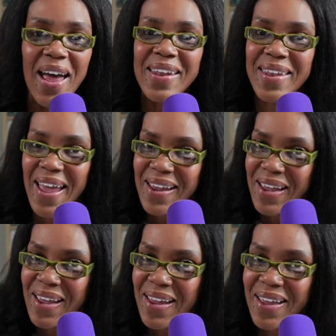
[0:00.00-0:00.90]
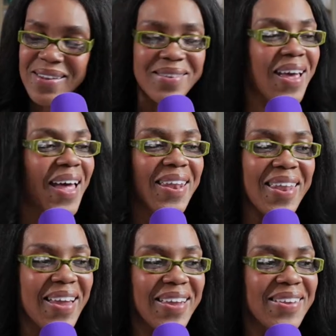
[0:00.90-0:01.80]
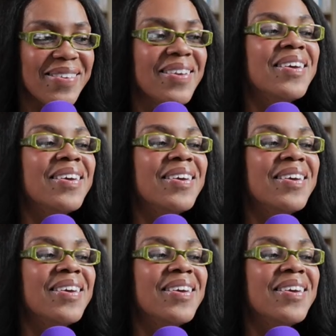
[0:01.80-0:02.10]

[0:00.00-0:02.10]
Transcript: I like it.